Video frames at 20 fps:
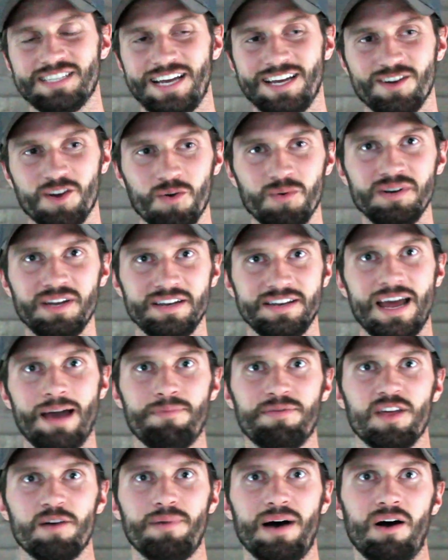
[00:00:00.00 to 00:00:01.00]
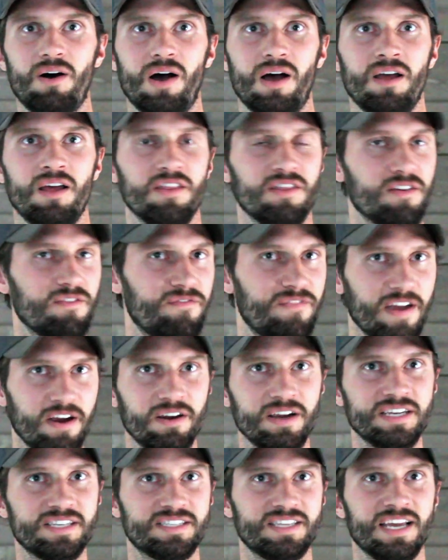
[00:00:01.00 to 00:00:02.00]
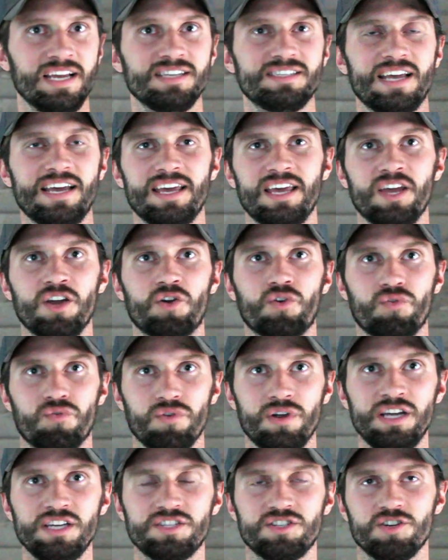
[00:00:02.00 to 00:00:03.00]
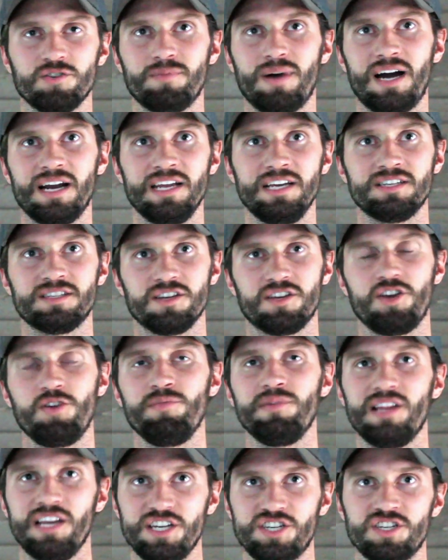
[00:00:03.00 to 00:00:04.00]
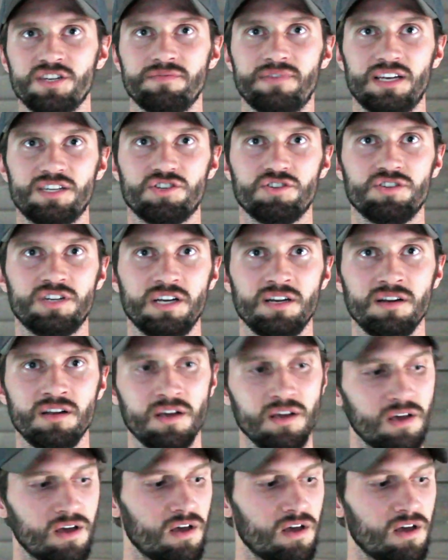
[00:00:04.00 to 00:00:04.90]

I go into depth about the various things that increase your body's accumulation of estrogen.